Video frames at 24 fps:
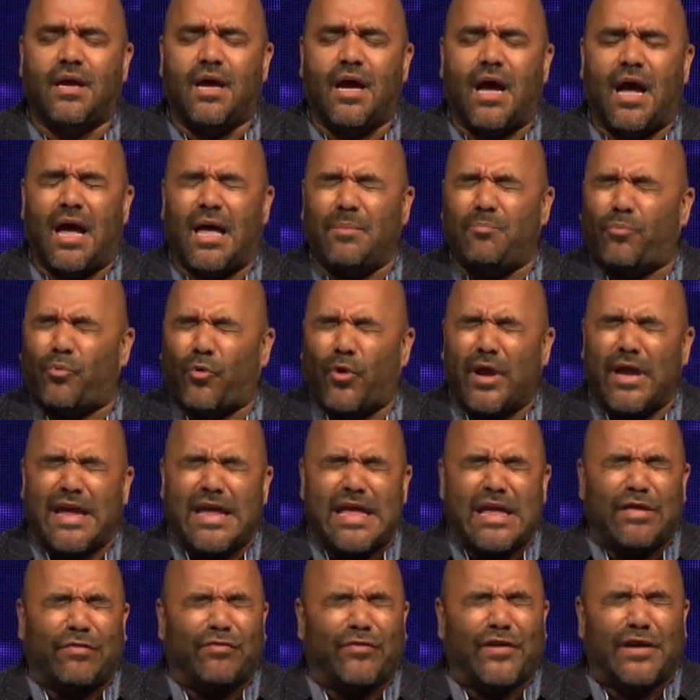I pray
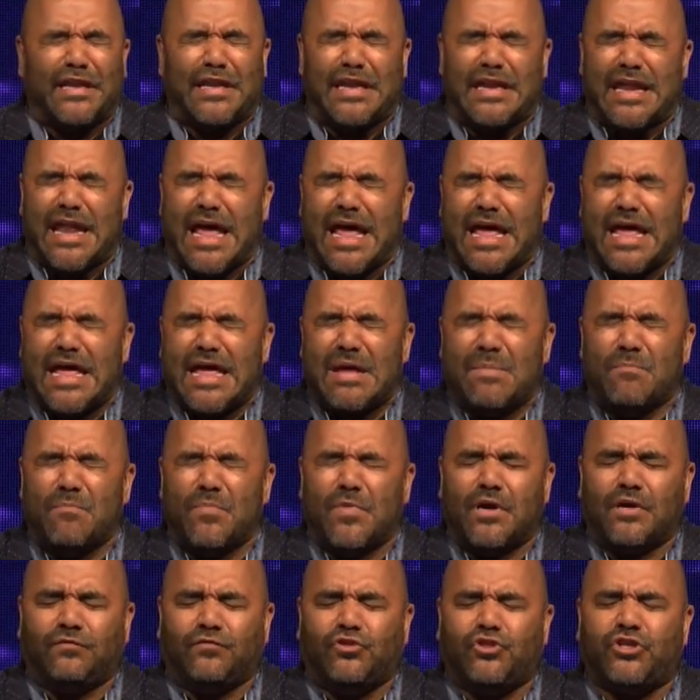in the name
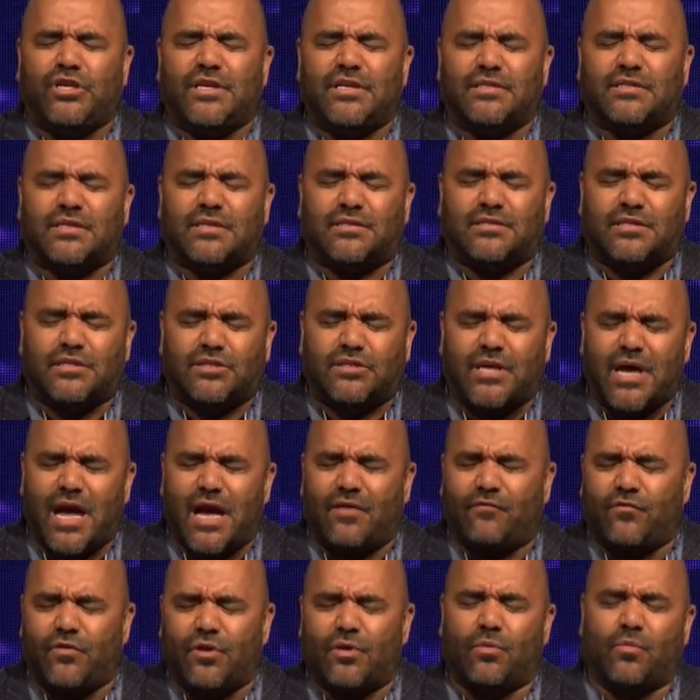of Jesus, just
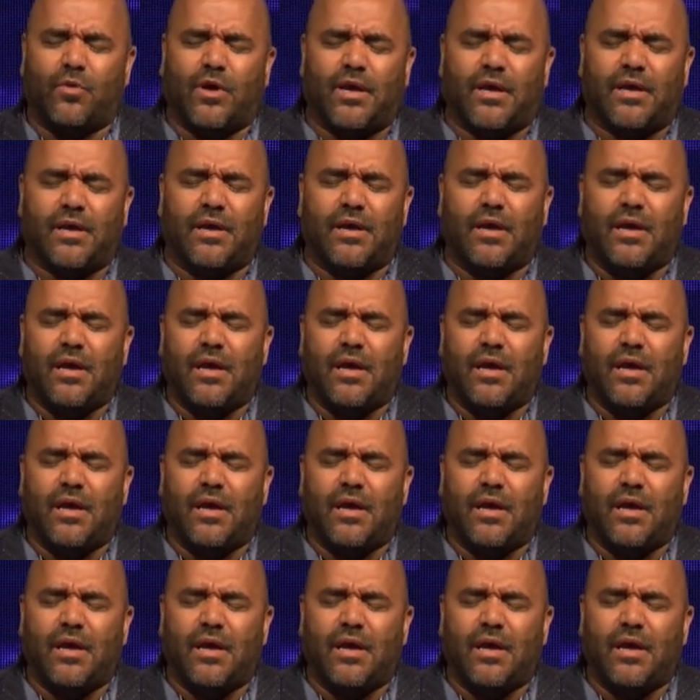have your way,